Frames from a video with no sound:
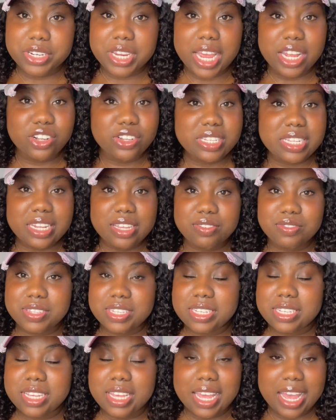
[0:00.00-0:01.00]
just
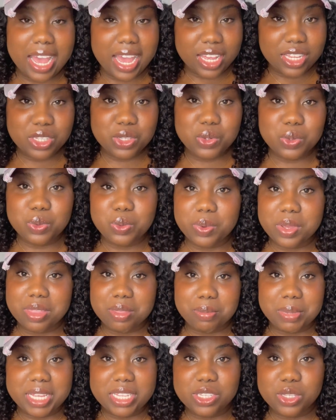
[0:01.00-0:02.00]
left high school with
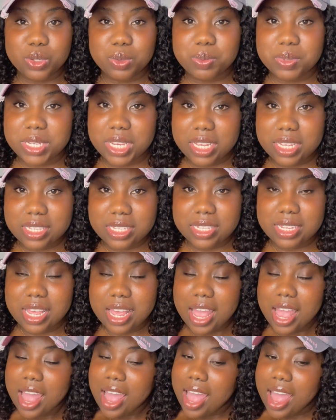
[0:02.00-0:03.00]
my subjects,
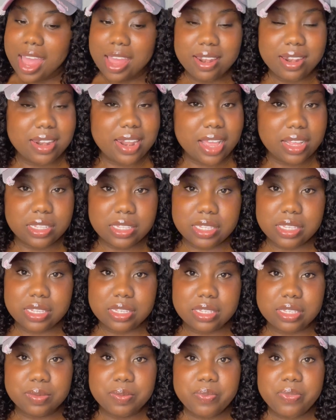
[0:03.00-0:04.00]
and that's
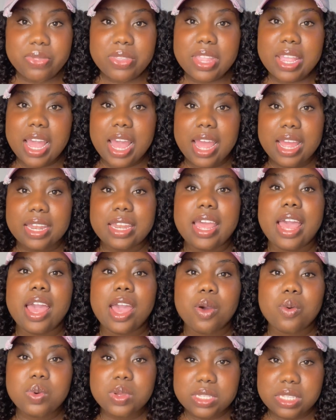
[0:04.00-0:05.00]
it. And
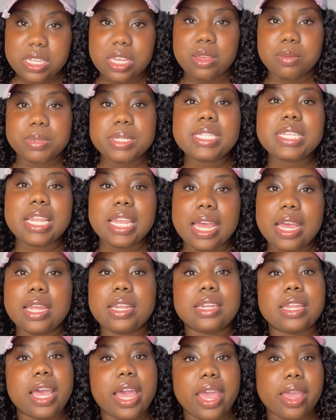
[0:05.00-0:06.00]
I was able to
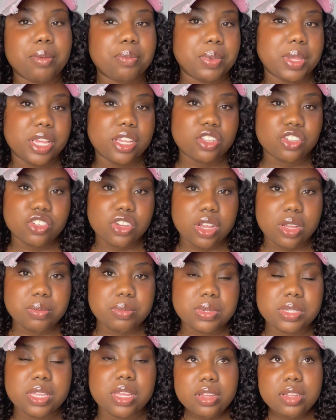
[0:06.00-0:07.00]
land high paying
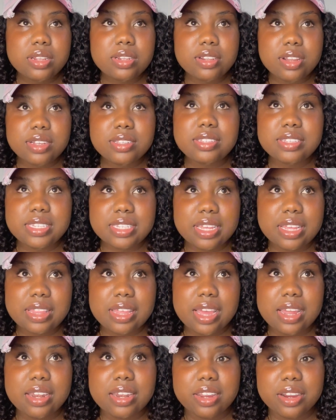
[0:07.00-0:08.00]
jobs. Not to say
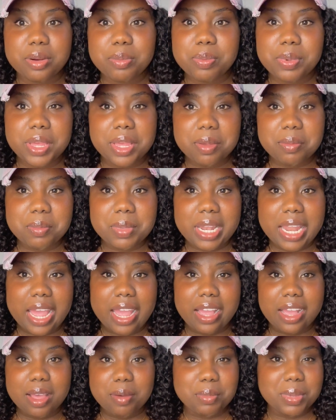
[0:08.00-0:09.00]
that they're paying me
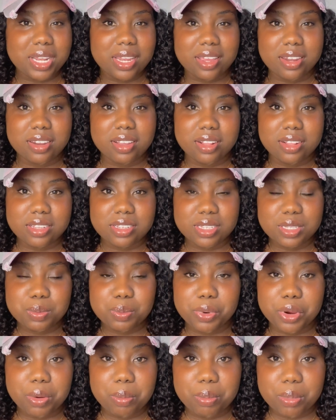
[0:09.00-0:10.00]
like $1 million
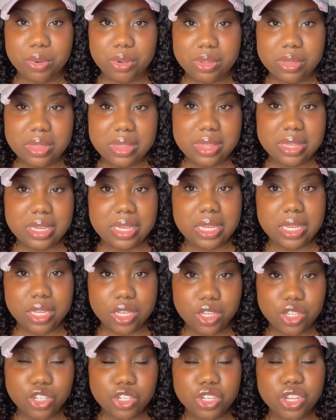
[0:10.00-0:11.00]
per month
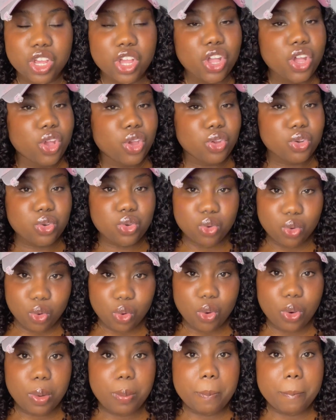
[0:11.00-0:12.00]
each.
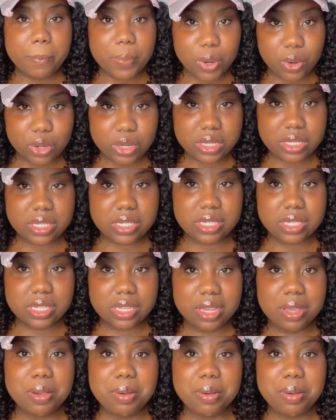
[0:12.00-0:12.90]
No, but